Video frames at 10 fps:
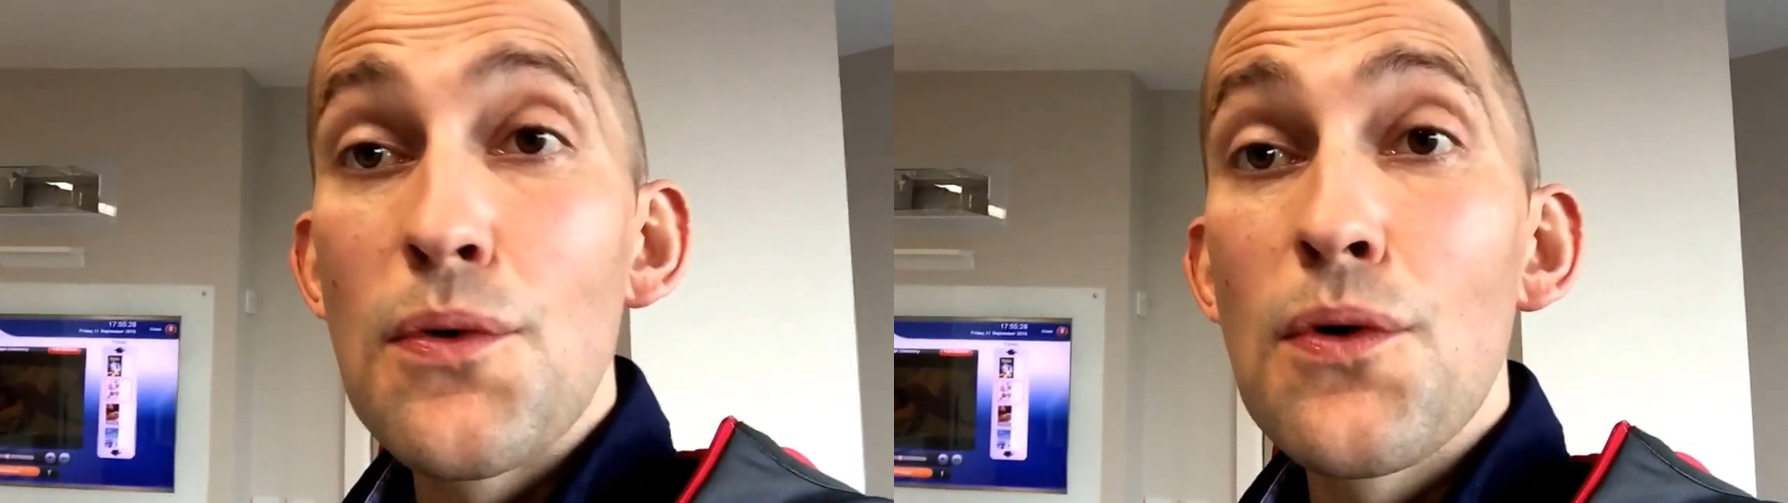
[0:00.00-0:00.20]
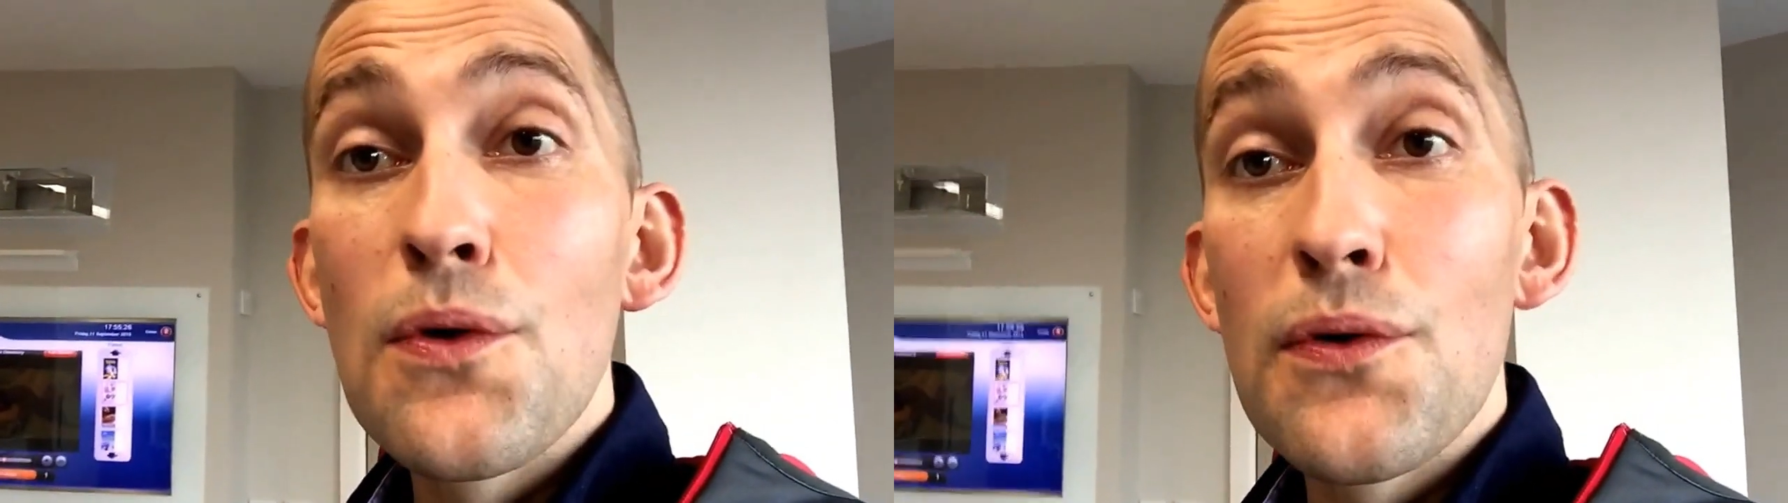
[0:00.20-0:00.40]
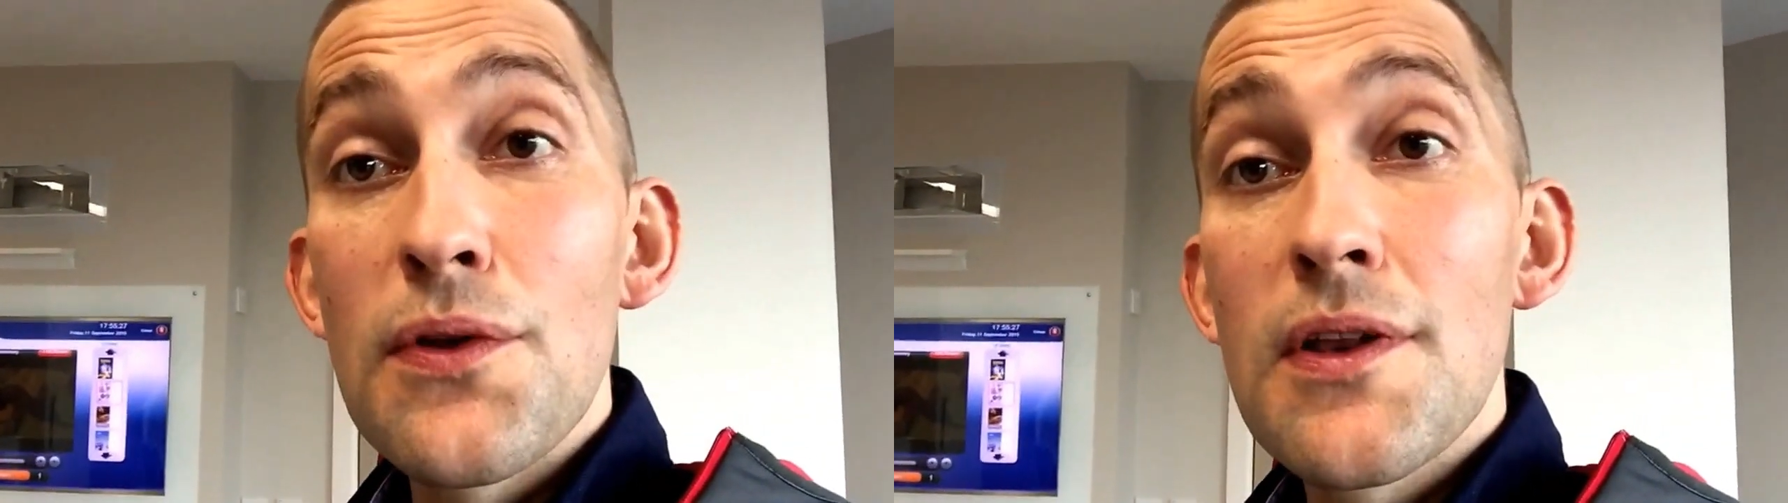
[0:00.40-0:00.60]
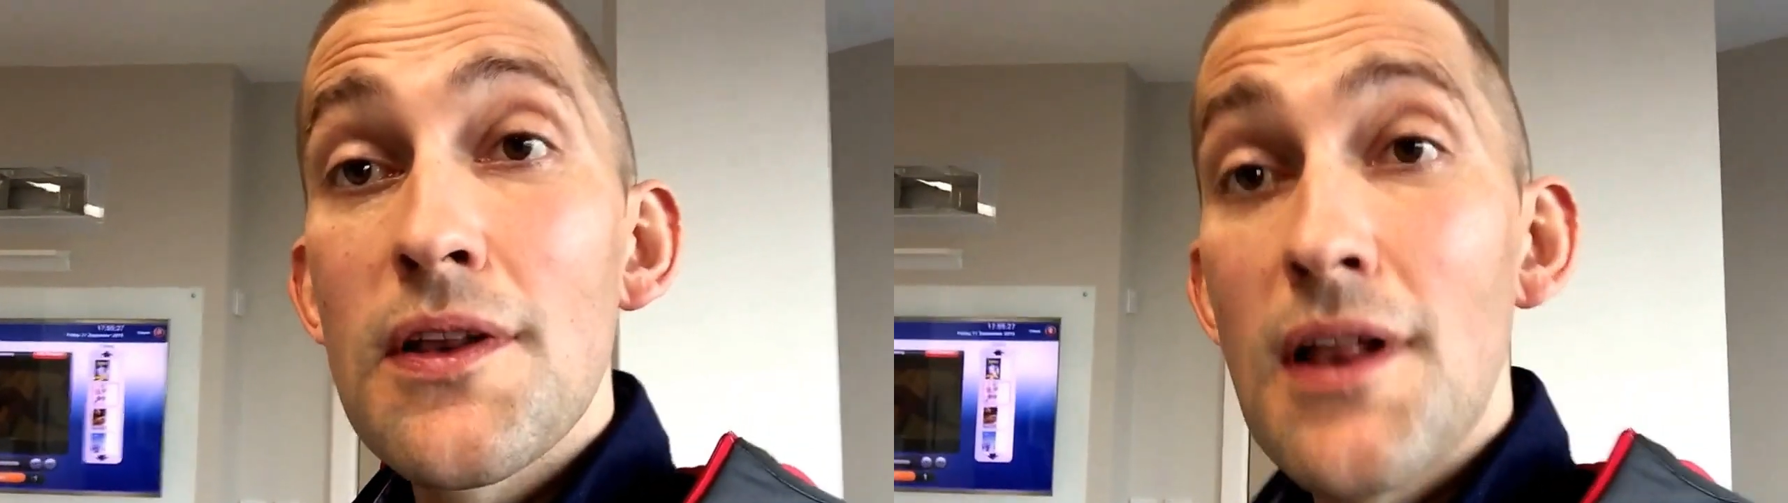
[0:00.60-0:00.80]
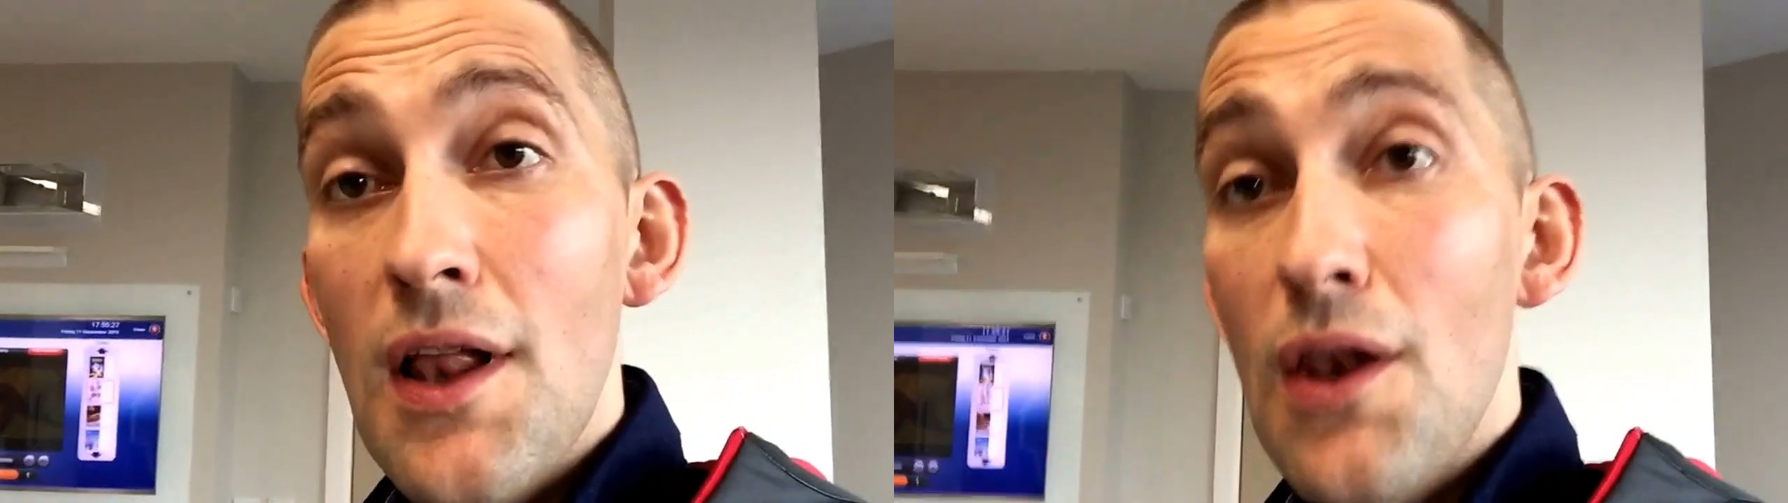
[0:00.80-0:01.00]
all
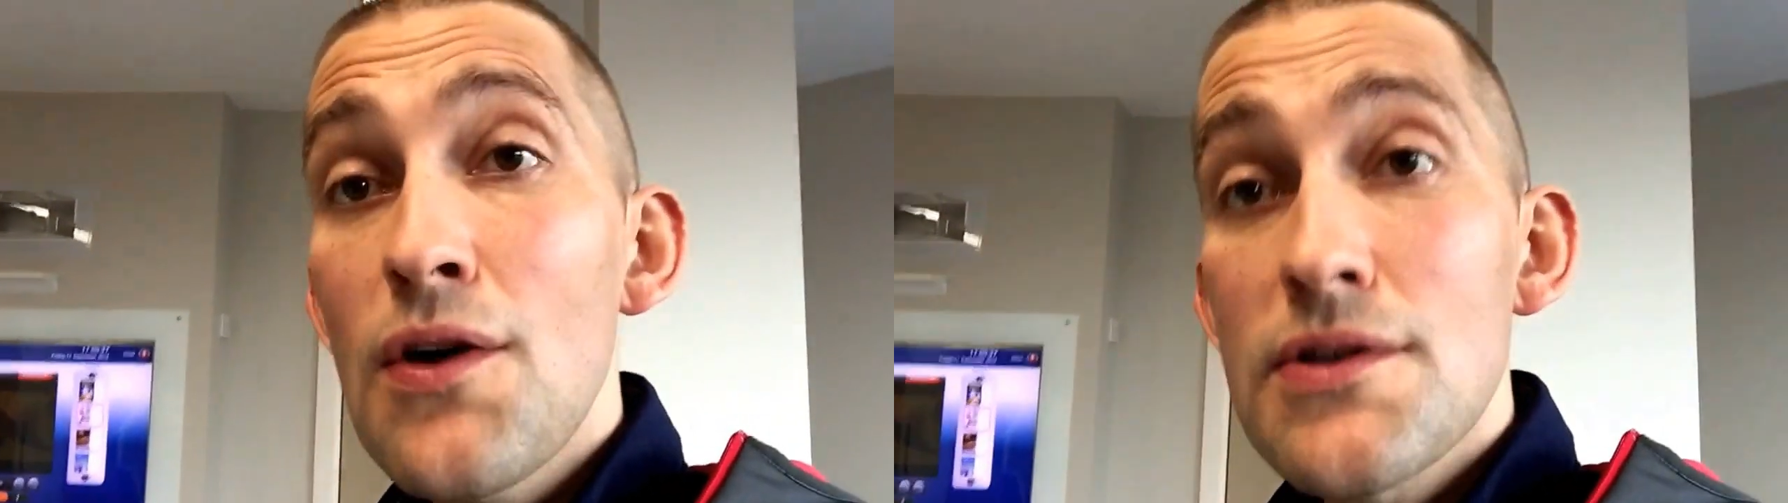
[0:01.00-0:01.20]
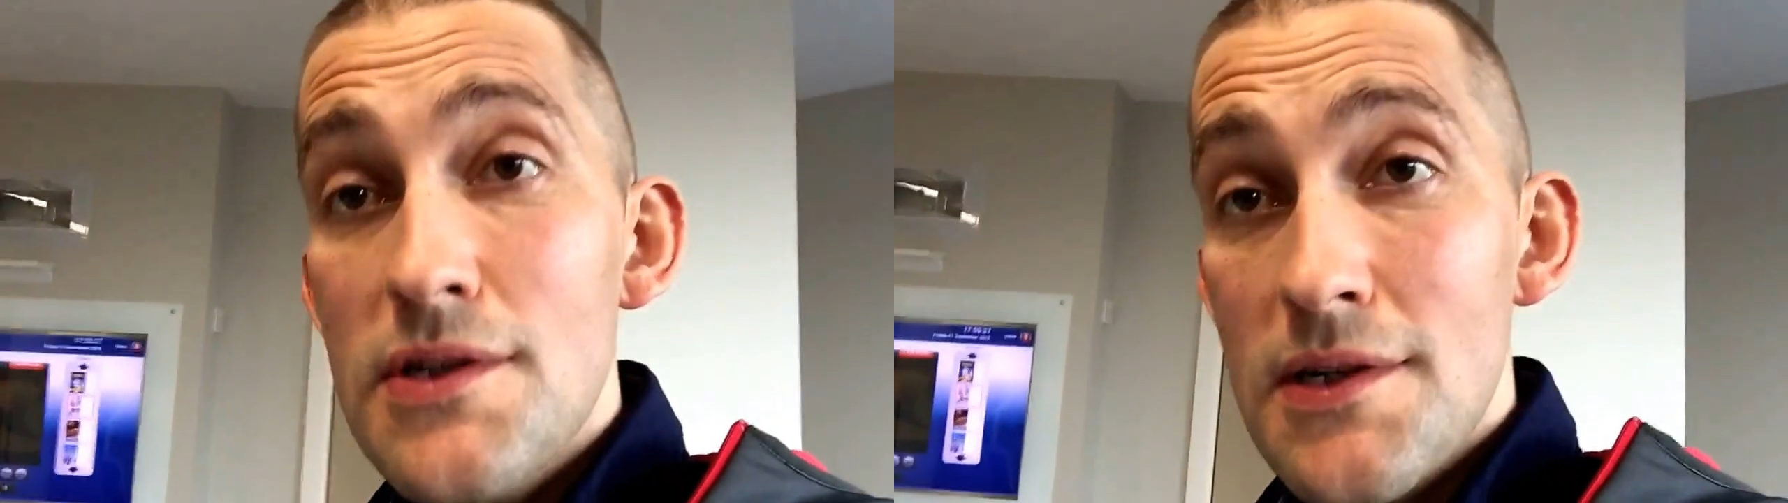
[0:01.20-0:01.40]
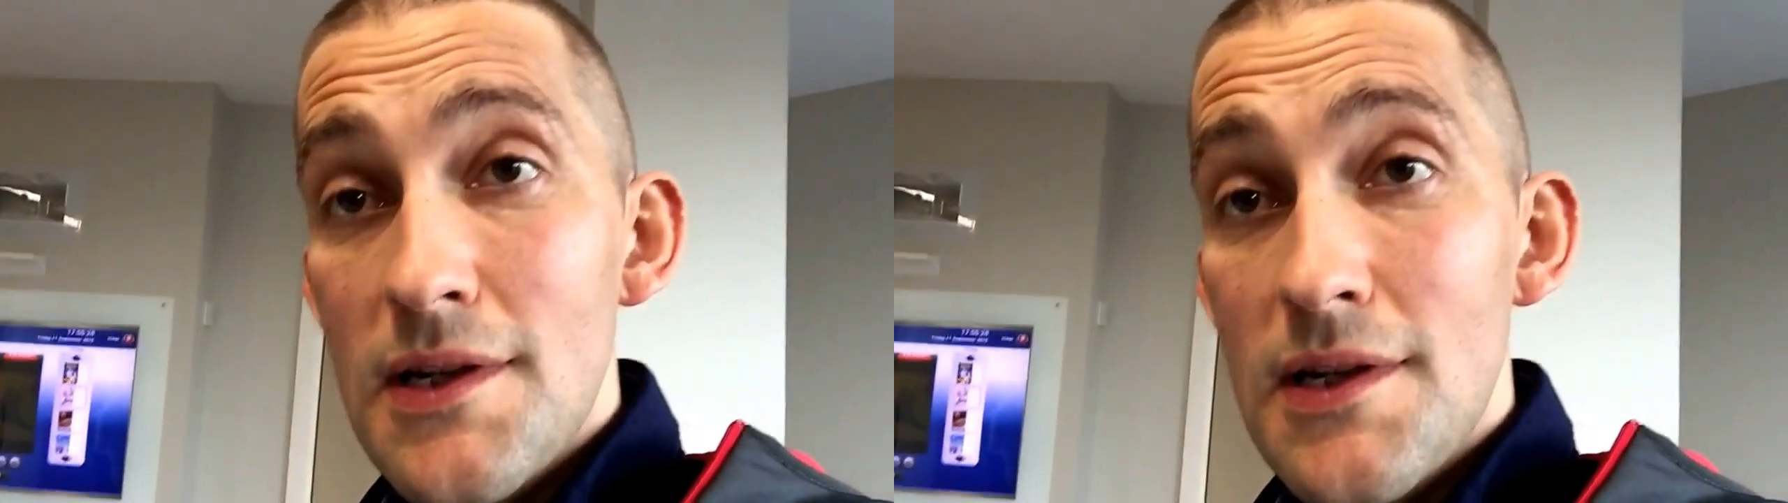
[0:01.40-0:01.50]
a lot,